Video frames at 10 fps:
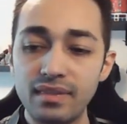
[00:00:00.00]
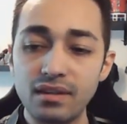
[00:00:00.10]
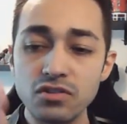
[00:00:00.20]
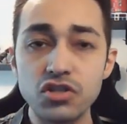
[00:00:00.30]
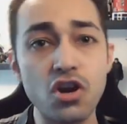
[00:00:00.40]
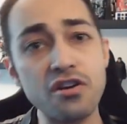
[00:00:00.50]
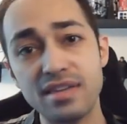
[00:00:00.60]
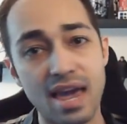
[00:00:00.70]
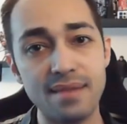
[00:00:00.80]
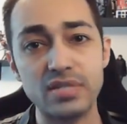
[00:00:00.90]
certain
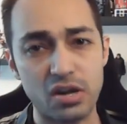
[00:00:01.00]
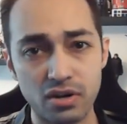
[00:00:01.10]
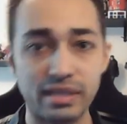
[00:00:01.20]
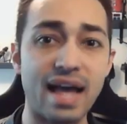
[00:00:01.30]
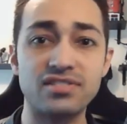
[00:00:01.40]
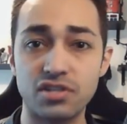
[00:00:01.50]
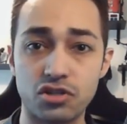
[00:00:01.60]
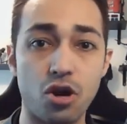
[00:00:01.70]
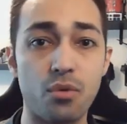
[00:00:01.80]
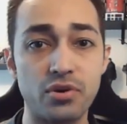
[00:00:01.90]
games that are classic
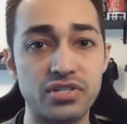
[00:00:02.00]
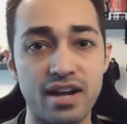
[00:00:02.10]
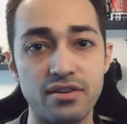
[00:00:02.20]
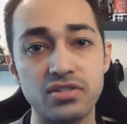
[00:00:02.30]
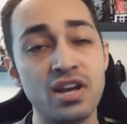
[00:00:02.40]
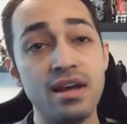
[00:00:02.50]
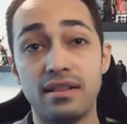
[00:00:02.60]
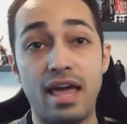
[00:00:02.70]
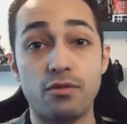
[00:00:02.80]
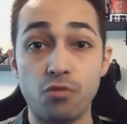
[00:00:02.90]
Star Wars titles,
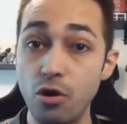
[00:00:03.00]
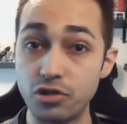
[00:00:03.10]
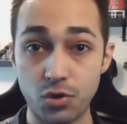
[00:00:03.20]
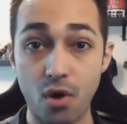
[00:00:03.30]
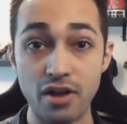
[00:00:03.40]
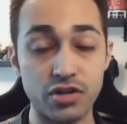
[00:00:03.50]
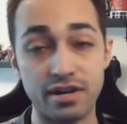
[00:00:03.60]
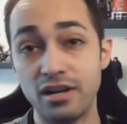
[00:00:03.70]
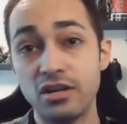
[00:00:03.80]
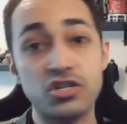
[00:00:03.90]
like Rogue
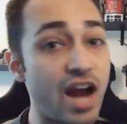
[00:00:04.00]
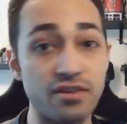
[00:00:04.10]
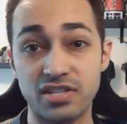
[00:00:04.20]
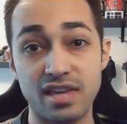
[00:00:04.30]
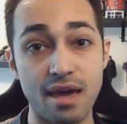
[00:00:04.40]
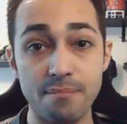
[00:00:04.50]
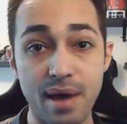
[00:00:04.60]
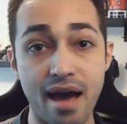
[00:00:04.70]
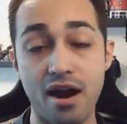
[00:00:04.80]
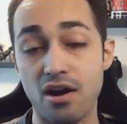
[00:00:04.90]
Squadron, Shadows of the
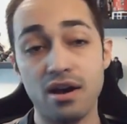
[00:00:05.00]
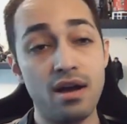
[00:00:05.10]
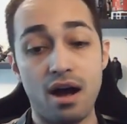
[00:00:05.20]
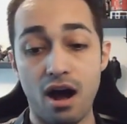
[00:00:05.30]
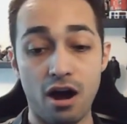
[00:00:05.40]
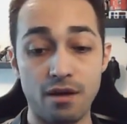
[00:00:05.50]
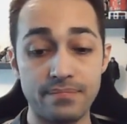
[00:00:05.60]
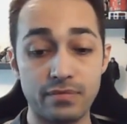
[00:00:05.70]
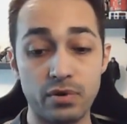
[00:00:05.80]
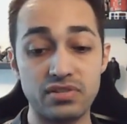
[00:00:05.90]
Empire,
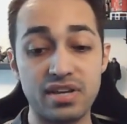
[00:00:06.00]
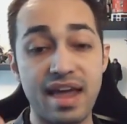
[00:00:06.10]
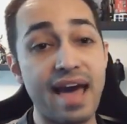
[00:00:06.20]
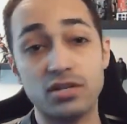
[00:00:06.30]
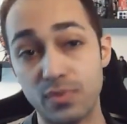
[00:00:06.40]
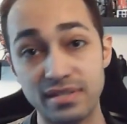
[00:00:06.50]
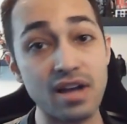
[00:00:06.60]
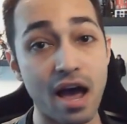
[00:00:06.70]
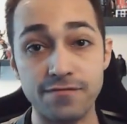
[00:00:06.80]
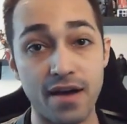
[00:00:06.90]
um, what is it, X-Wing
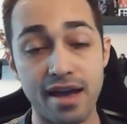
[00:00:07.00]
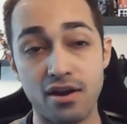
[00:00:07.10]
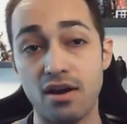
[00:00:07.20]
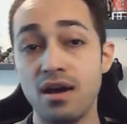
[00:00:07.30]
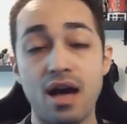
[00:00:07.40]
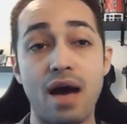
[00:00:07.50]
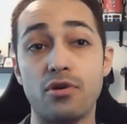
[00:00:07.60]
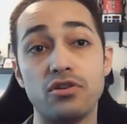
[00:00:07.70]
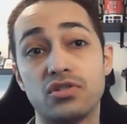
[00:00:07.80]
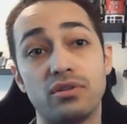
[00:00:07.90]
TIE Fighter. I would
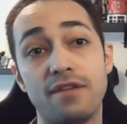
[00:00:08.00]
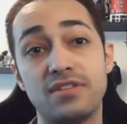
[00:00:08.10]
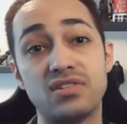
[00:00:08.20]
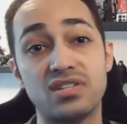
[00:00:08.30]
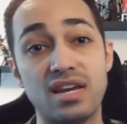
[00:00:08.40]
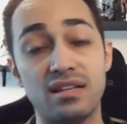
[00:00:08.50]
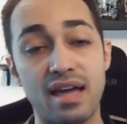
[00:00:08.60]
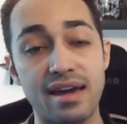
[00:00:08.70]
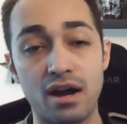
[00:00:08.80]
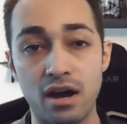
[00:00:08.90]
also love to see,
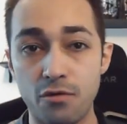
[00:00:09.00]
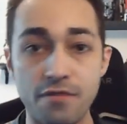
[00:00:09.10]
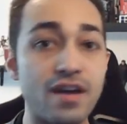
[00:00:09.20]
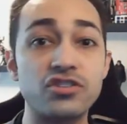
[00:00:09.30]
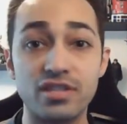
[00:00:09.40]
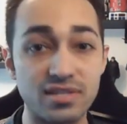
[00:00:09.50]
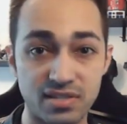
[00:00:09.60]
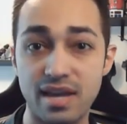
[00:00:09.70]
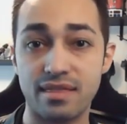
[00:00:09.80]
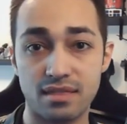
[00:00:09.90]
like, uh, Revenge of the
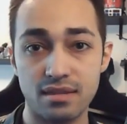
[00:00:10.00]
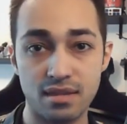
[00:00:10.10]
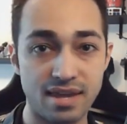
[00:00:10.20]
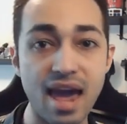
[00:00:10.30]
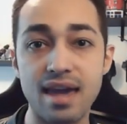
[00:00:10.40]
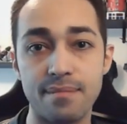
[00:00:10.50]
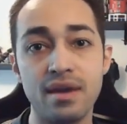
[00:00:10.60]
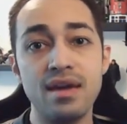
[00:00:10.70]
Sith, the game,